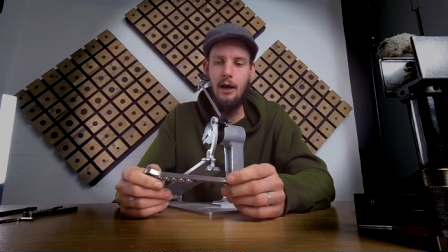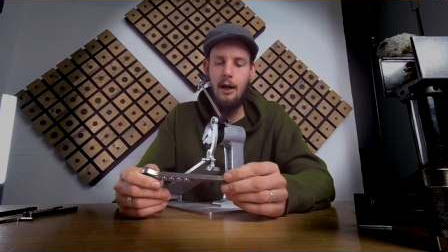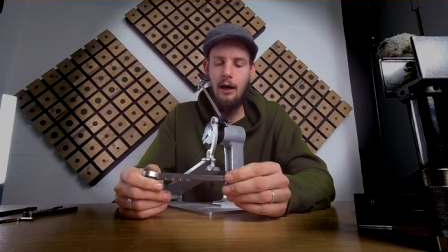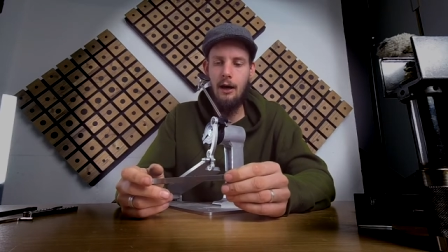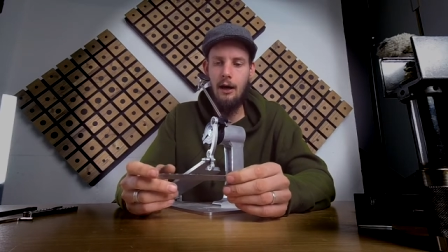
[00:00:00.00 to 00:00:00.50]

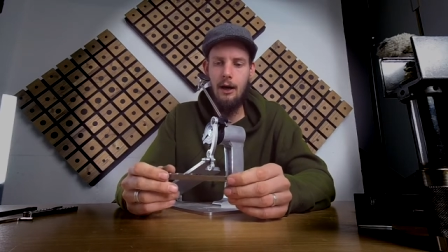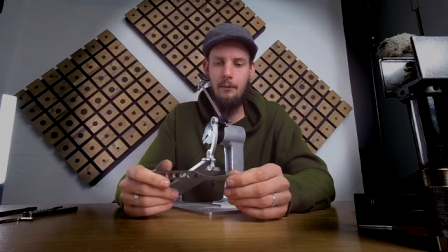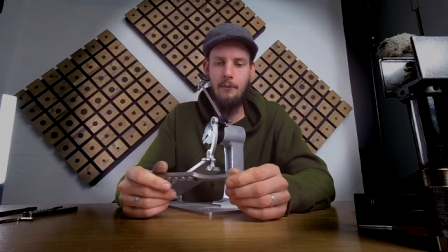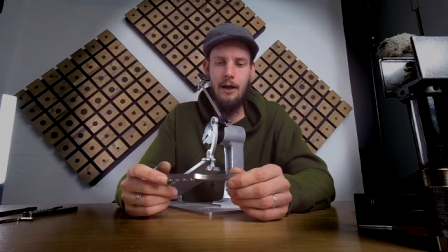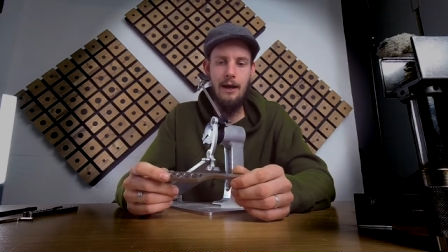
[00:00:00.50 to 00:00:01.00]

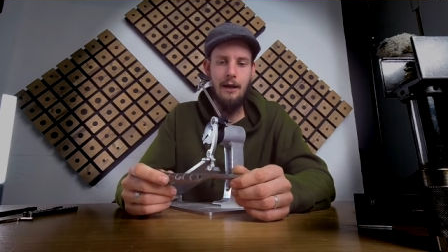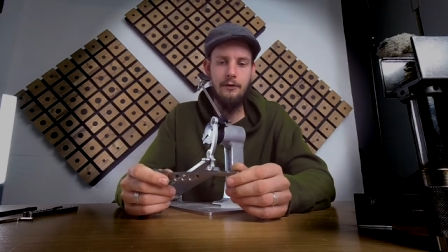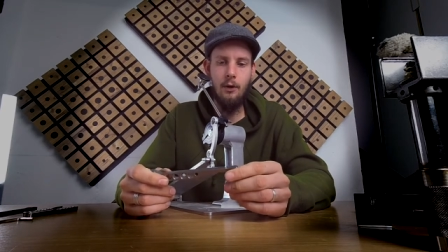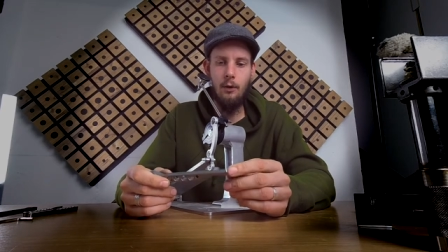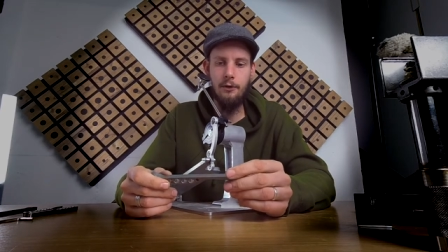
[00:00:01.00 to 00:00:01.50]

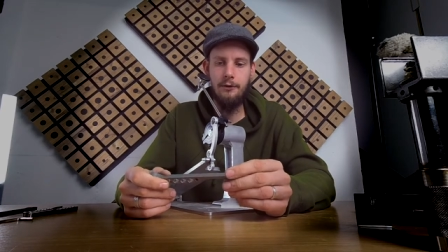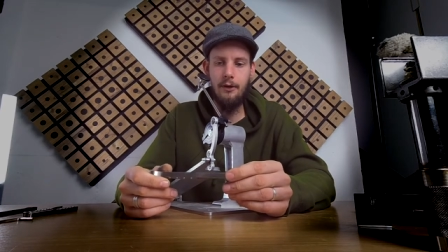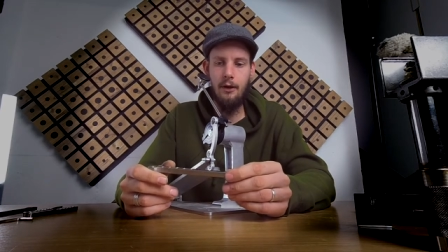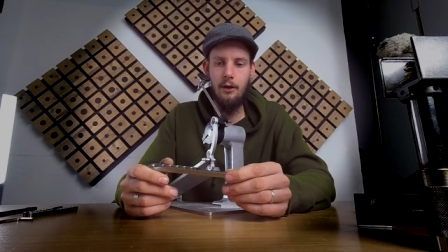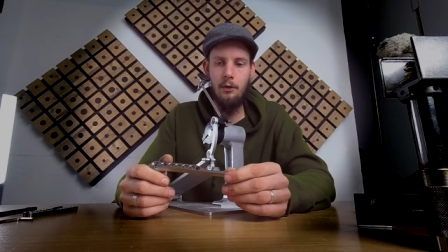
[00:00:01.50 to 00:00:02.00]
And
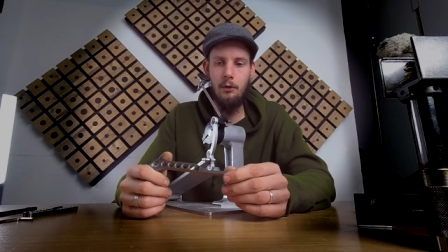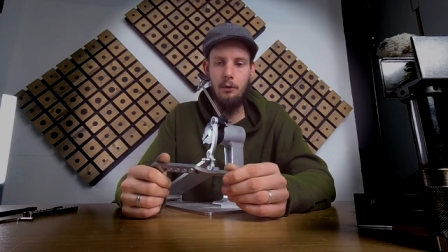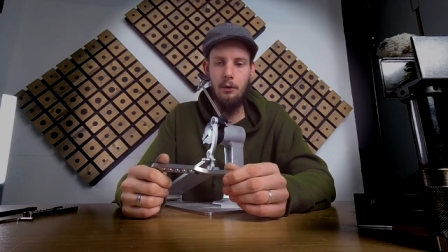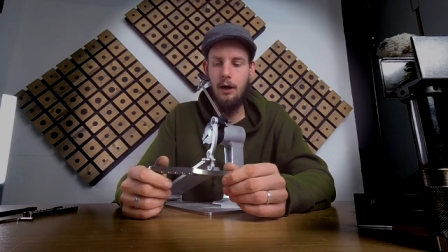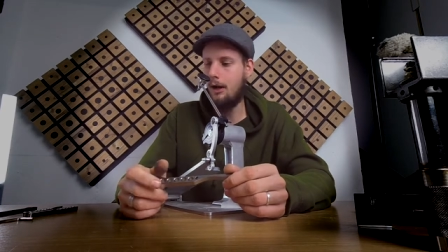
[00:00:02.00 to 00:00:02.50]

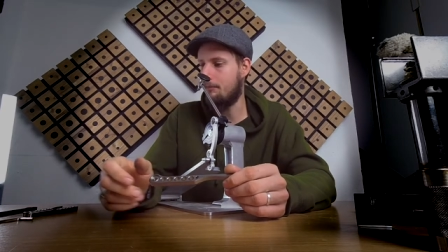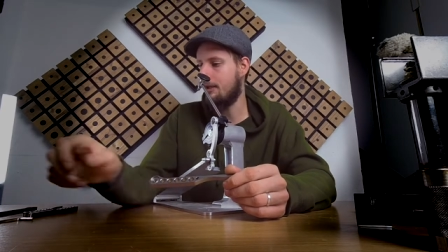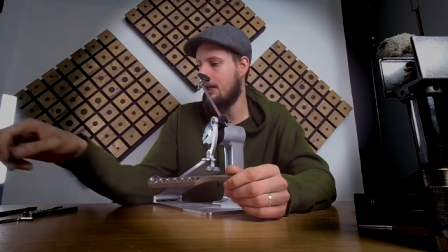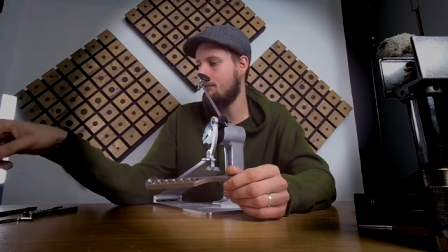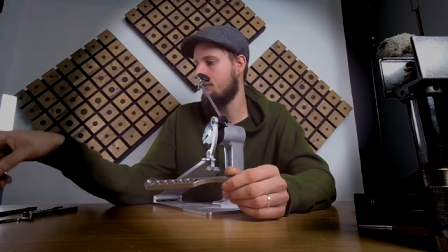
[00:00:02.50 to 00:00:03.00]
also
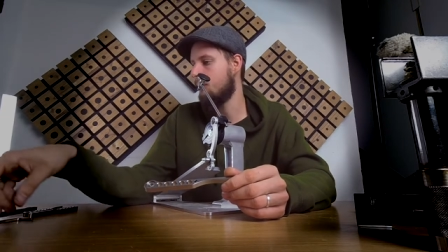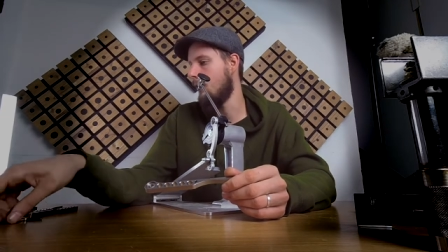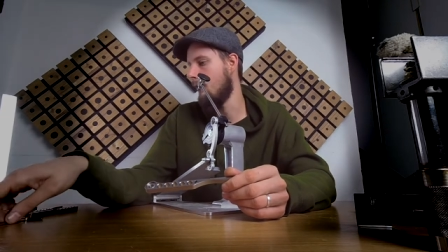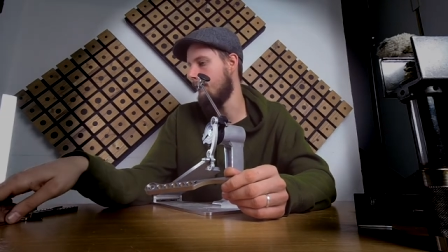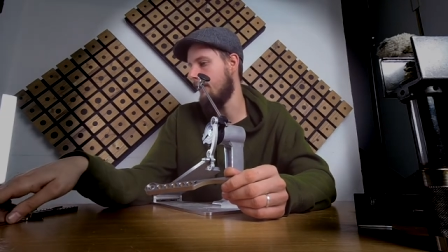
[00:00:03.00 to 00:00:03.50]
comes
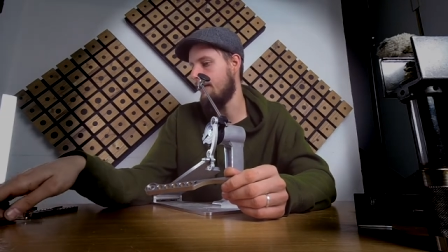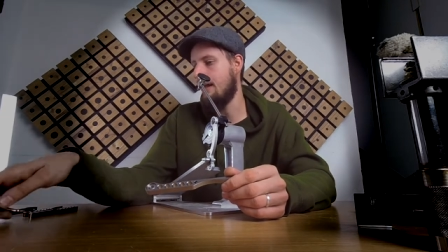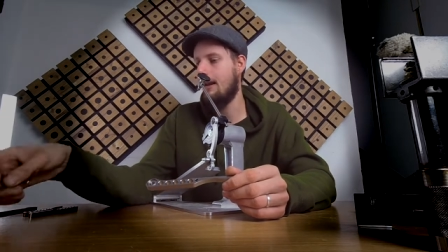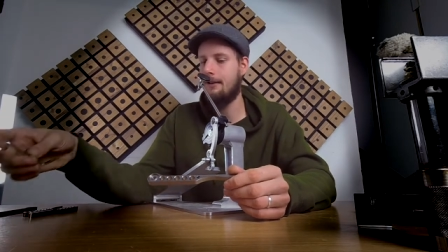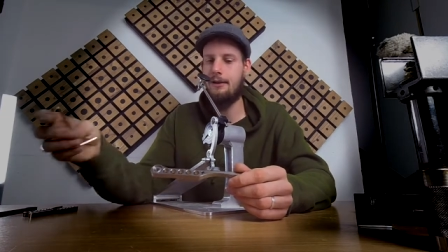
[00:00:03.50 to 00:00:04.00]
with an
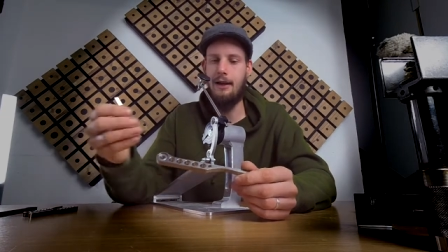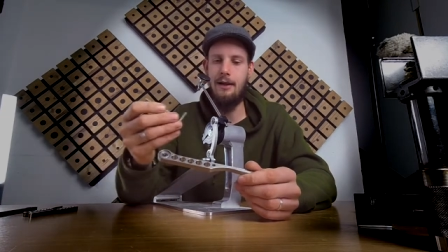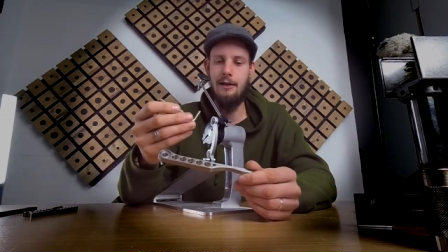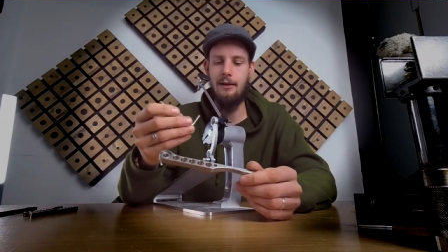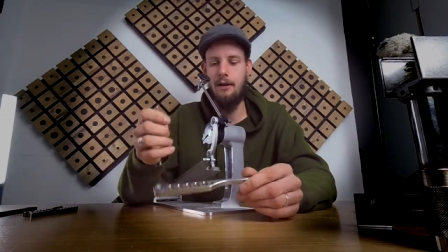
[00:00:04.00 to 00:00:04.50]
Allen
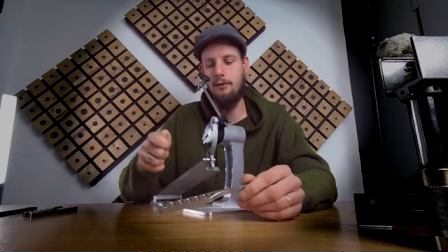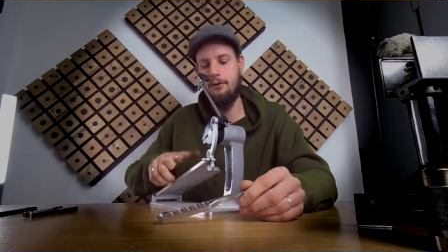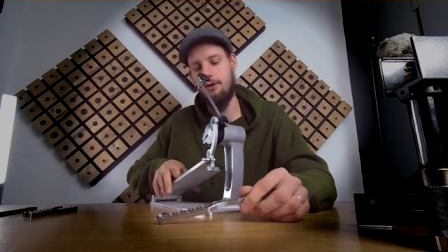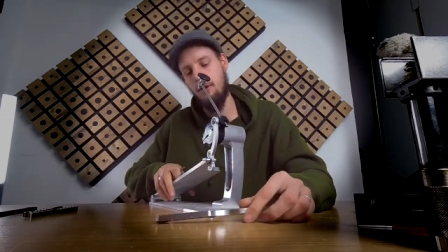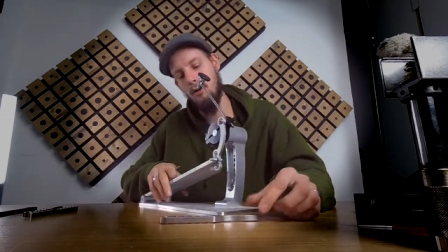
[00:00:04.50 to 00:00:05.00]
key
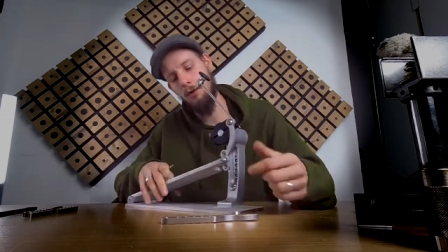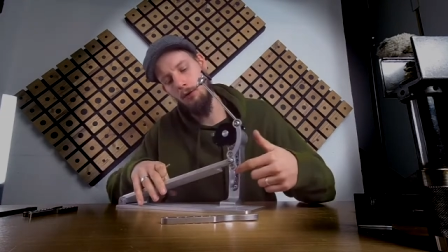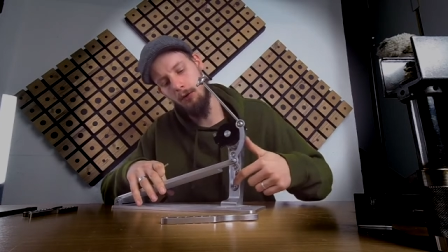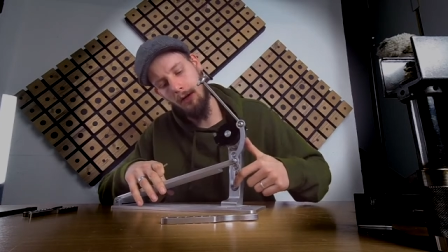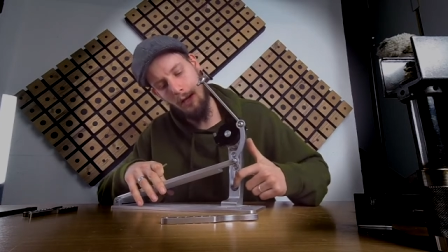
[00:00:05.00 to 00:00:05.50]

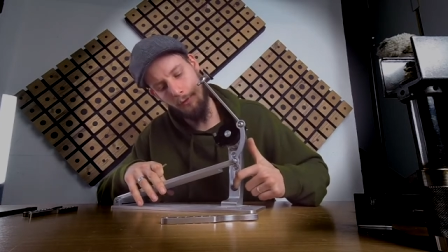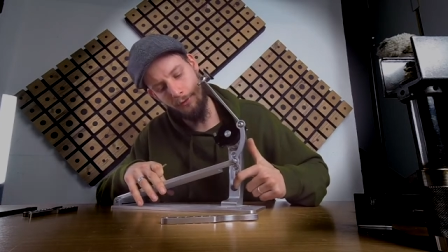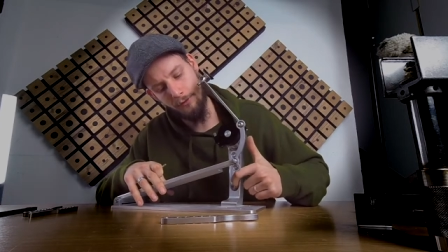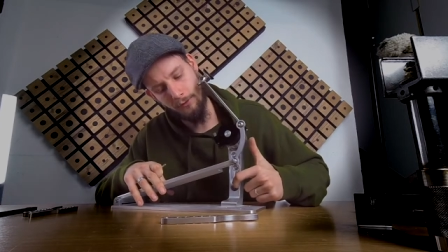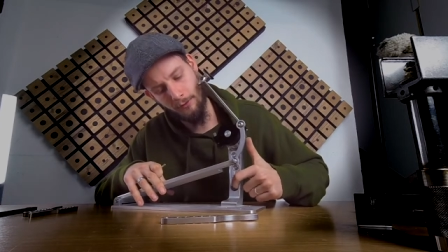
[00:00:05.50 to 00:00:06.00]
to
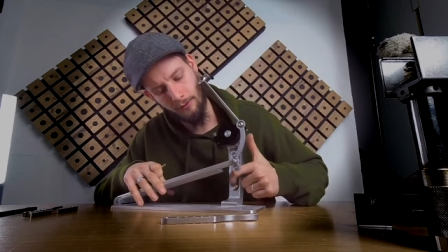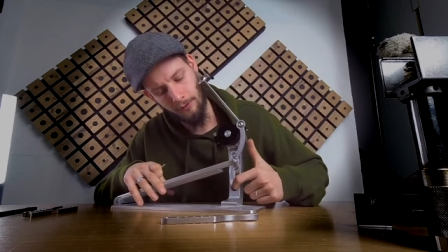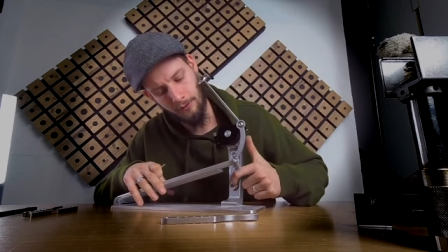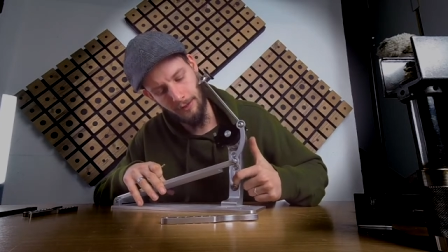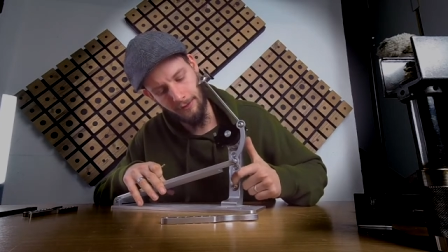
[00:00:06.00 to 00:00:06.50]
loosen
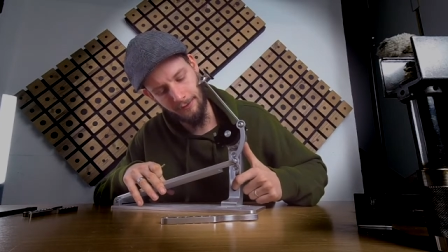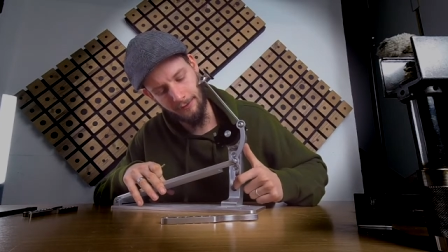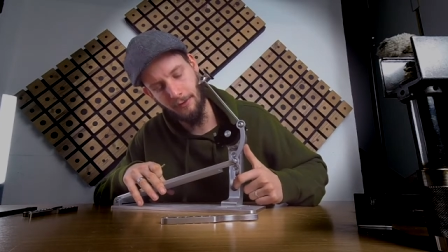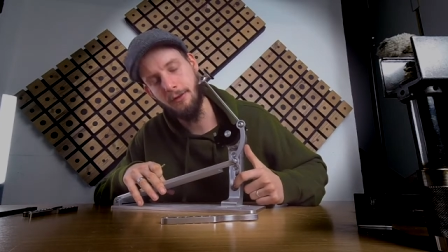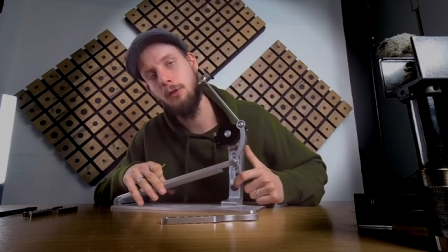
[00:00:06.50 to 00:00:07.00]

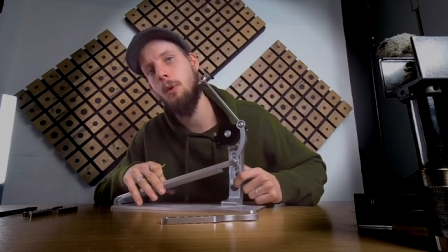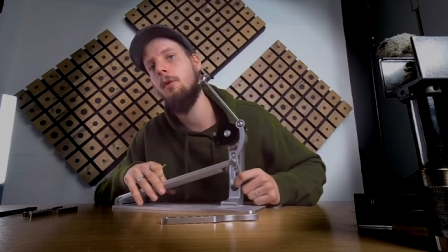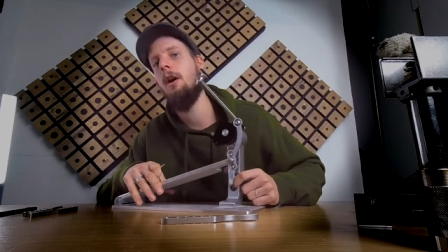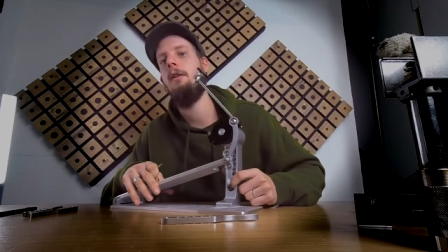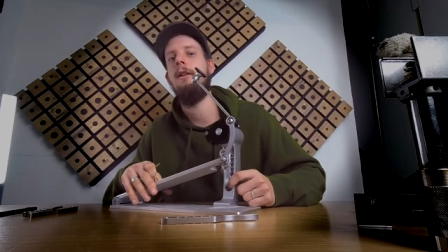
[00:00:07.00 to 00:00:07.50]
this screw
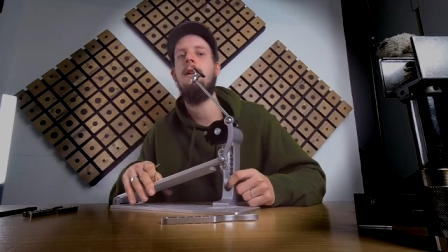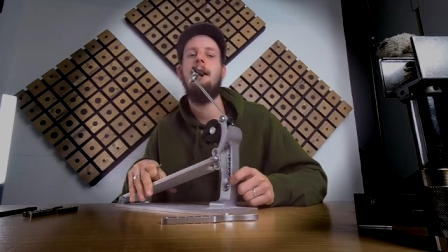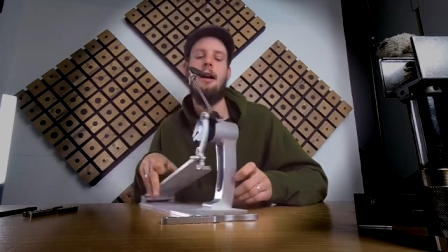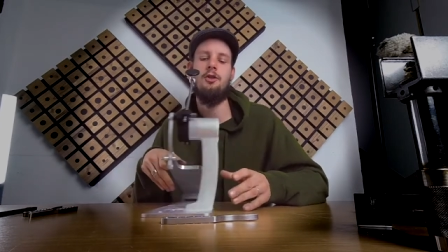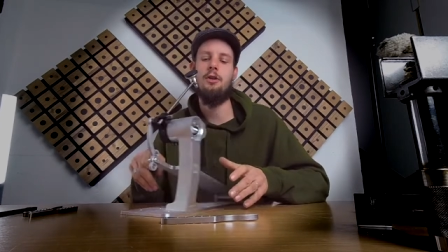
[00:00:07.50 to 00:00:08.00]
down
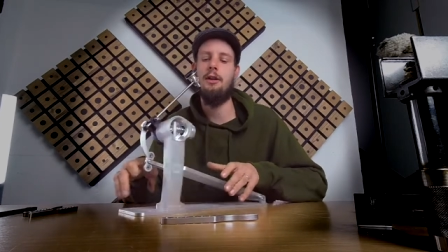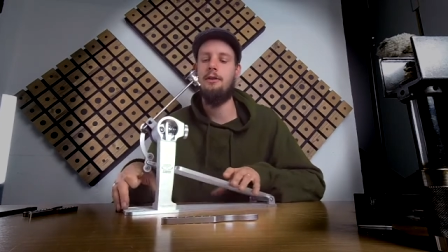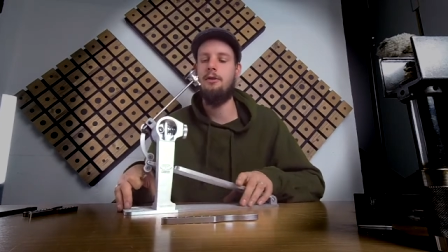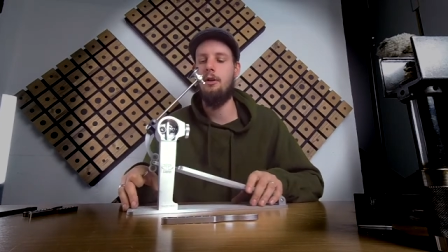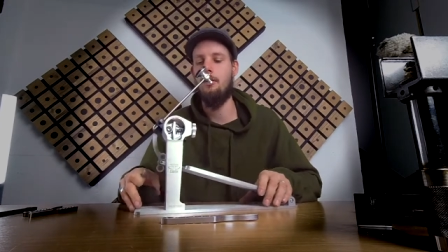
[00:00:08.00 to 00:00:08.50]
here, actually
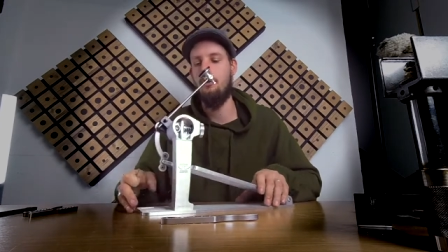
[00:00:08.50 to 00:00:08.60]
to